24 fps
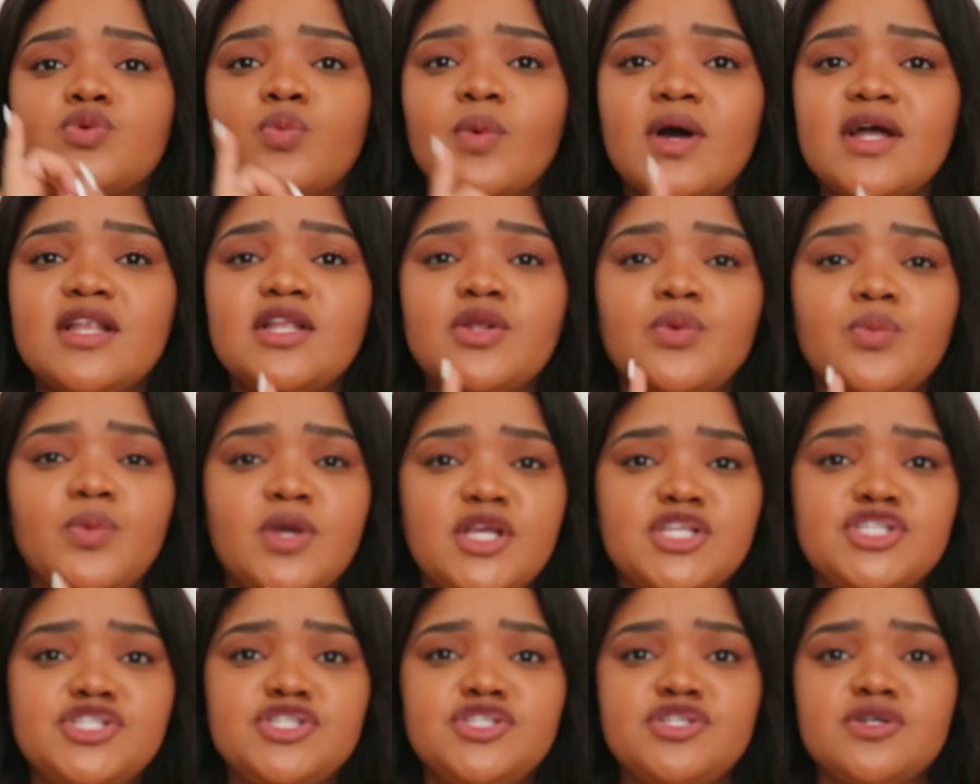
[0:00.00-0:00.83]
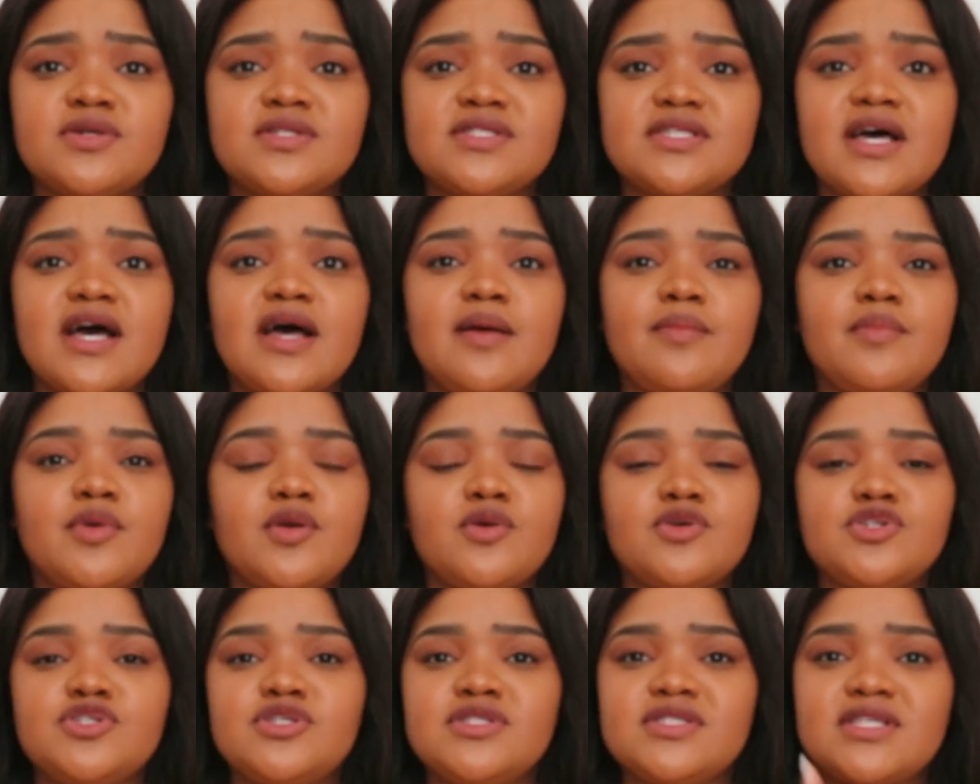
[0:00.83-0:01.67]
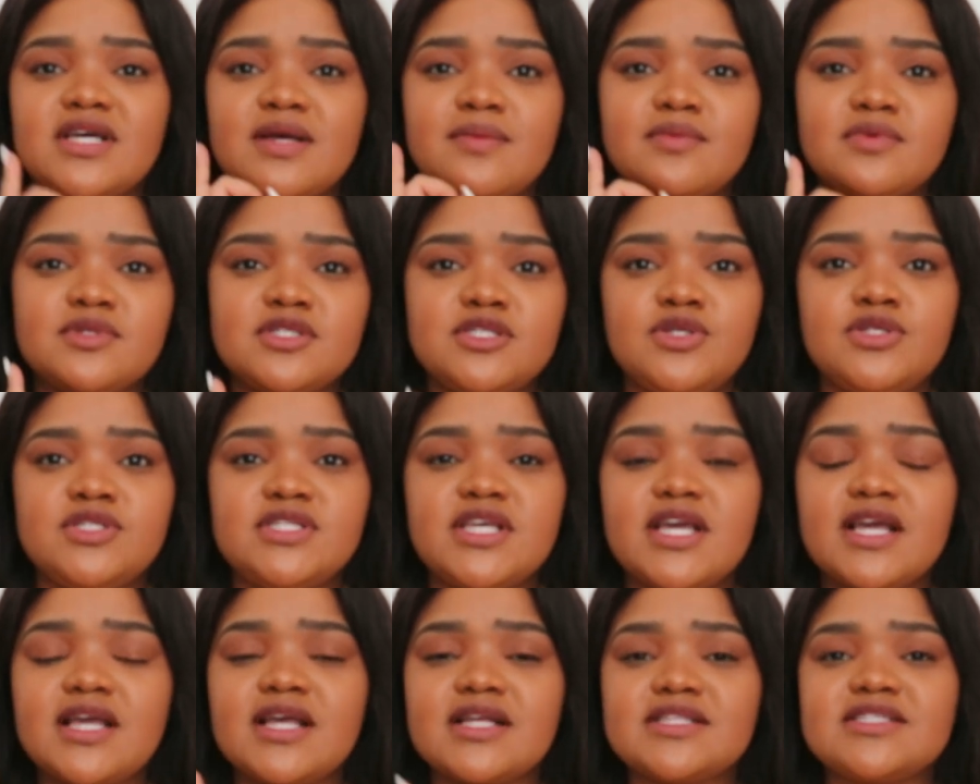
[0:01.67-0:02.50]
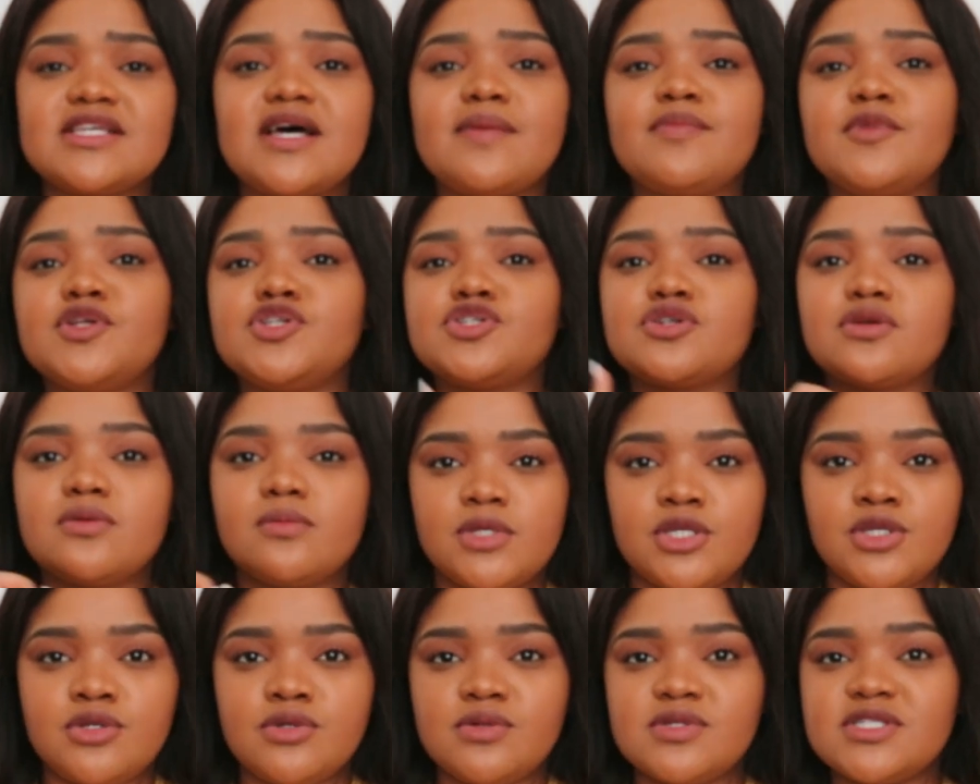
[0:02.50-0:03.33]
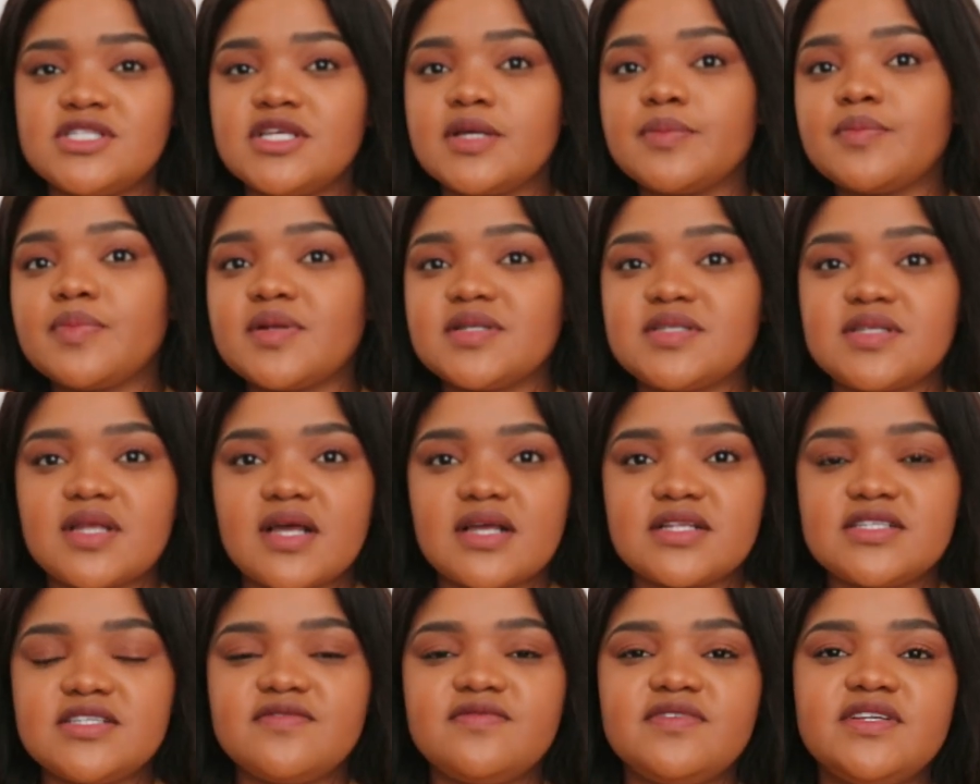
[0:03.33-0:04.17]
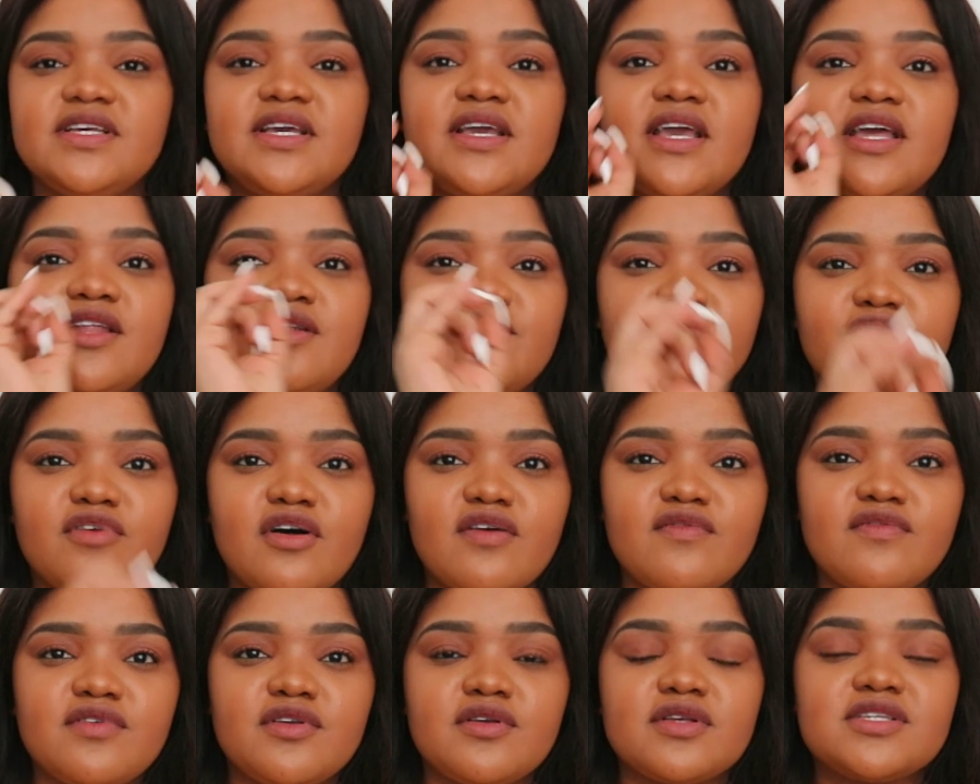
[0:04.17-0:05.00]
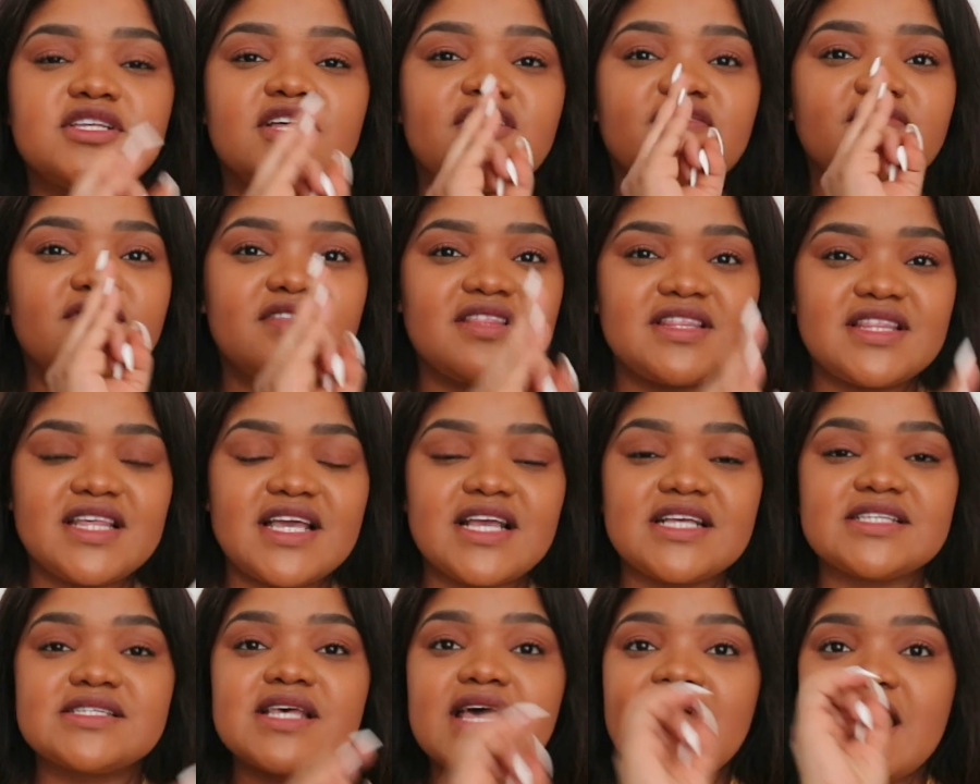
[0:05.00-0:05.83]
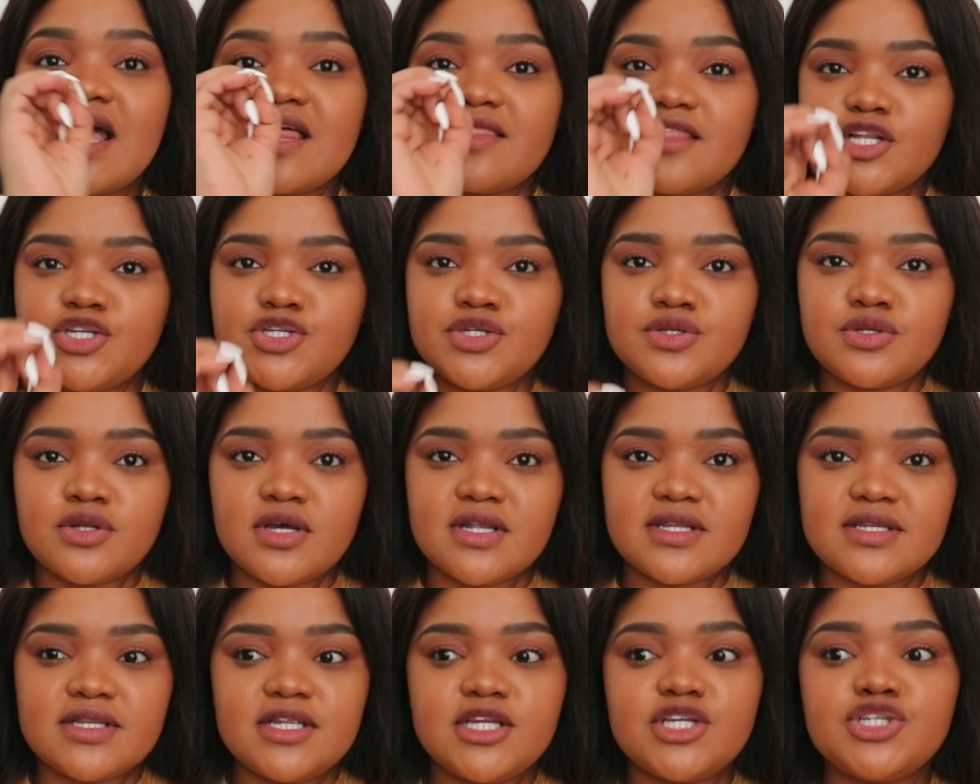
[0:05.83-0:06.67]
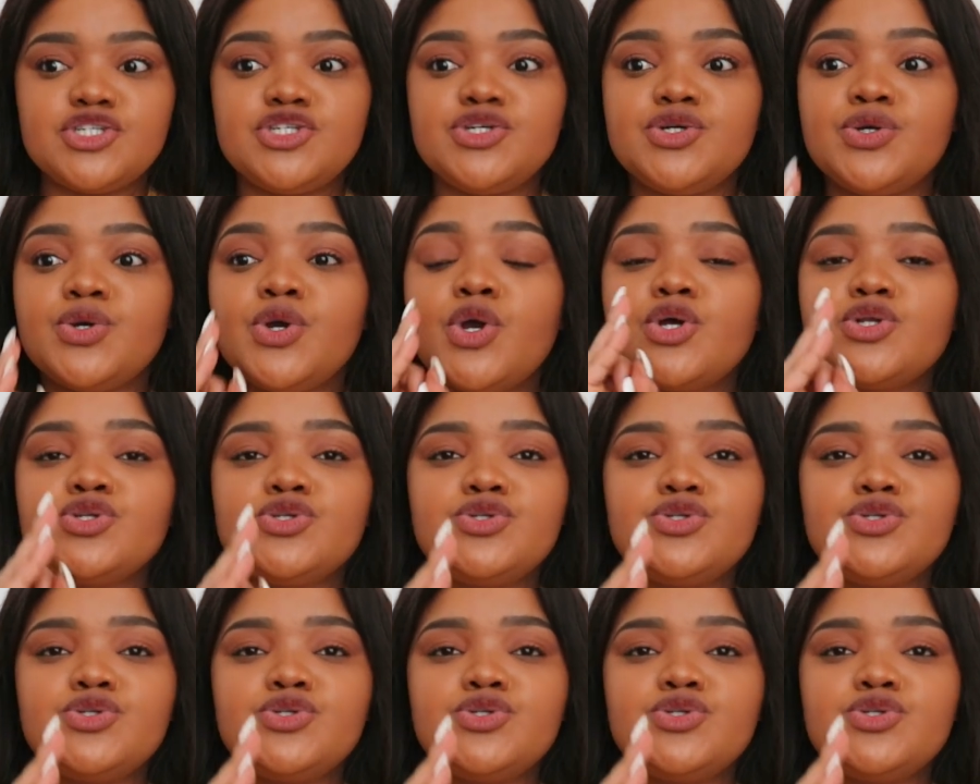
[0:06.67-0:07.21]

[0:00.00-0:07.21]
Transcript: One, it wastes your time, because you're taking time that you can be using productively and involving yourself in things that do not need you.